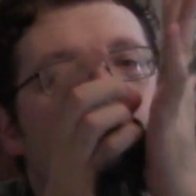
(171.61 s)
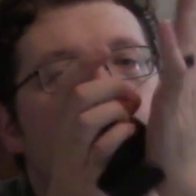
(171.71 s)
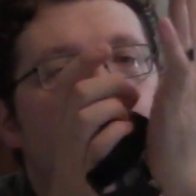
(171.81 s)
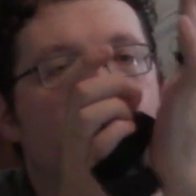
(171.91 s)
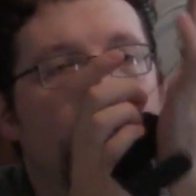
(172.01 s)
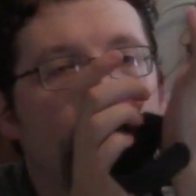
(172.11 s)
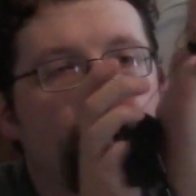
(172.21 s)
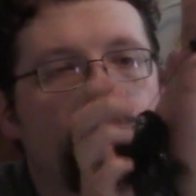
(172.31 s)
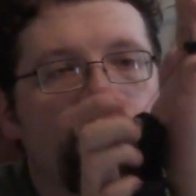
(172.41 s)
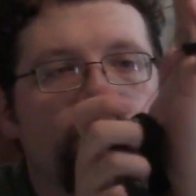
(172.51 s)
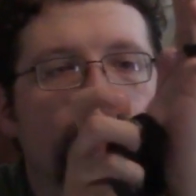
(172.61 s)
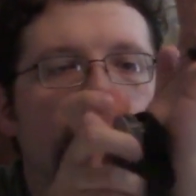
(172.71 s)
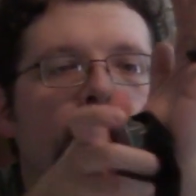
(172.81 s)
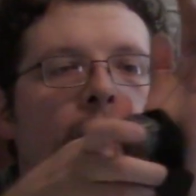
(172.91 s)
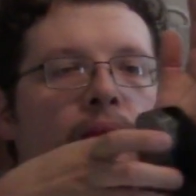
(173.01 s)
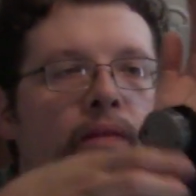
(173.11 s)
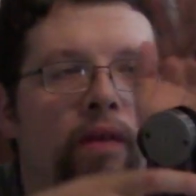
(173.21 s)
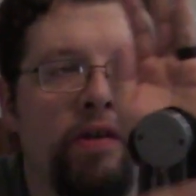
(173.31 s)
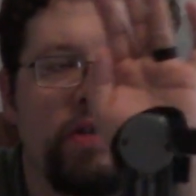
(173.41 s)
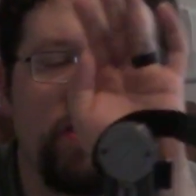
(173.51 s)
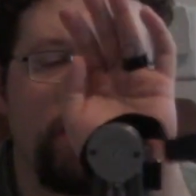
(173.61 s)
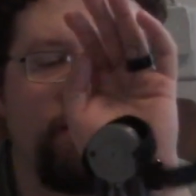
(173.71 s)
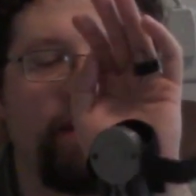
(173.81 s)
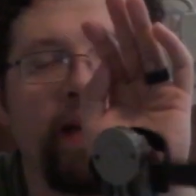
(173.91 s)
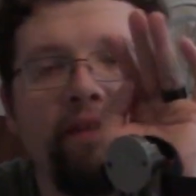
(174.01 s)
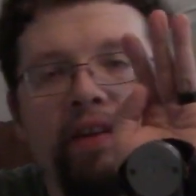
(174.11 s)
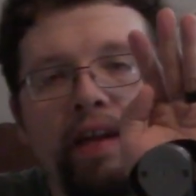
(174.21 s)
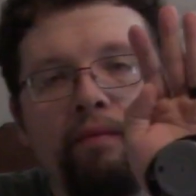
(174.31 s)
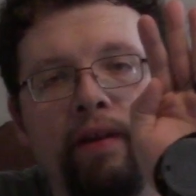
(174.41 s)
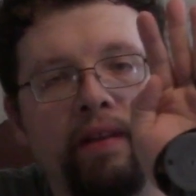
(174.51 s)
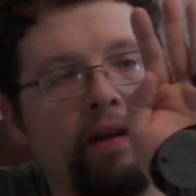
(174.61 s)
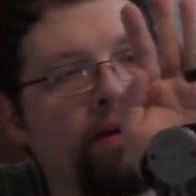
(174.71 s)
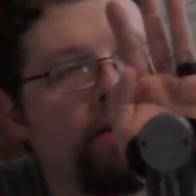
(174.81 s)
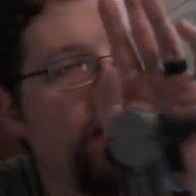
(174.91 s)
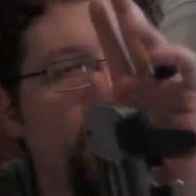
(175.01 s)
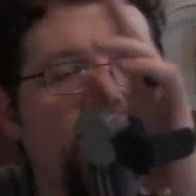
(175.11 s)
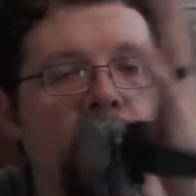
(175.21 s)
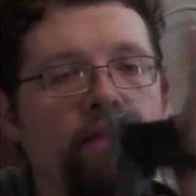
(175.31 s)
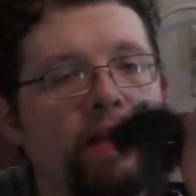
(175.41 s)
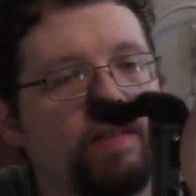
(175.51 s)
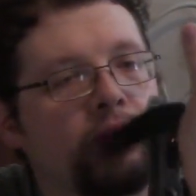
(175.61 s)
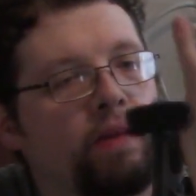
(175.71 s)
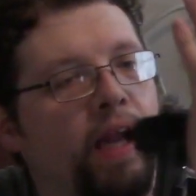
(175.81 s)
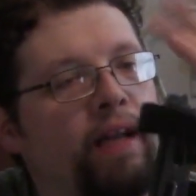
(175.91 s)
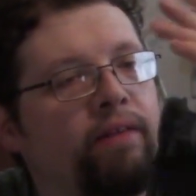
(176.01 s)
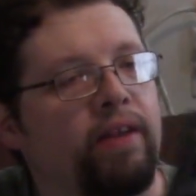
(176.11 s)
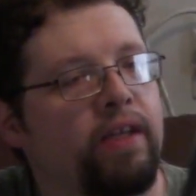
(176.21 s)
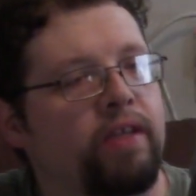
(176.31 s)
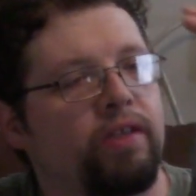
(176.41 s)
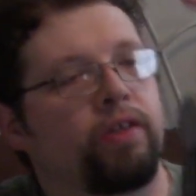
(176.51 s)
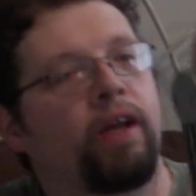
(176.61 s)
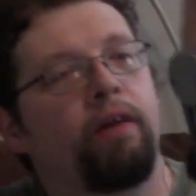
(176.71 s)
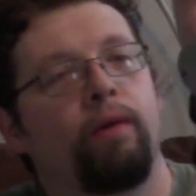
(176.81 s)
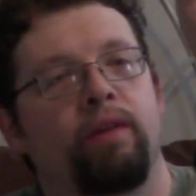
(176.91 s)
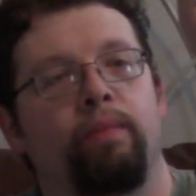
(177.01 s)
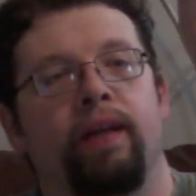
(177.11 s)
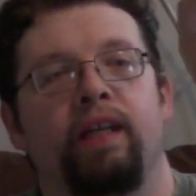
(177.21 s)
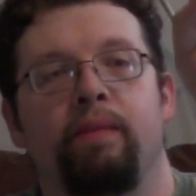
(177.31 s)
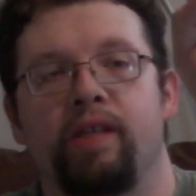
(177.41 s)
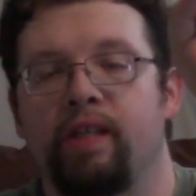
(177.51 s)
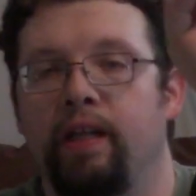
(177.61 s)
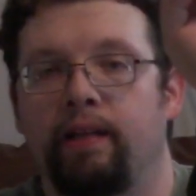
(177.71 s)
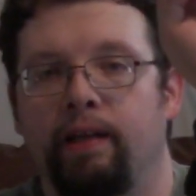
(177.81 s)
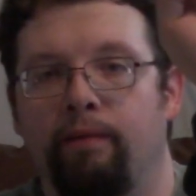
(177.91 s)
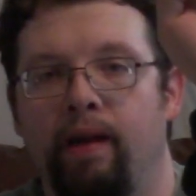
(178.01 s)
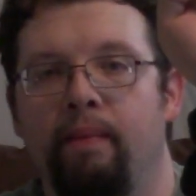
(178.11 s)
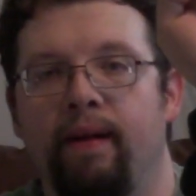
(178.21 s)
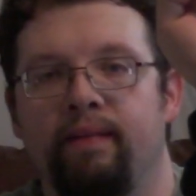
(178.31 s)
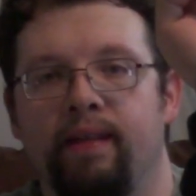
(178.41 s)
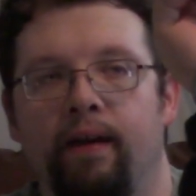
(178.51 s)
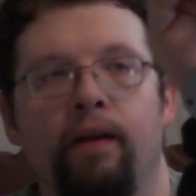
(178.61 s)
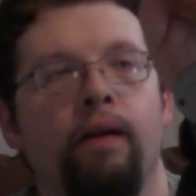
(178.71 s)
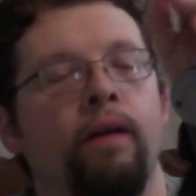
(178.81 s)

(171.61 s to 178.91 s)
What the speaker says: So there's my left hand right there, and that's kind of like the distance. You kind of want the blade to be sitting like right about there.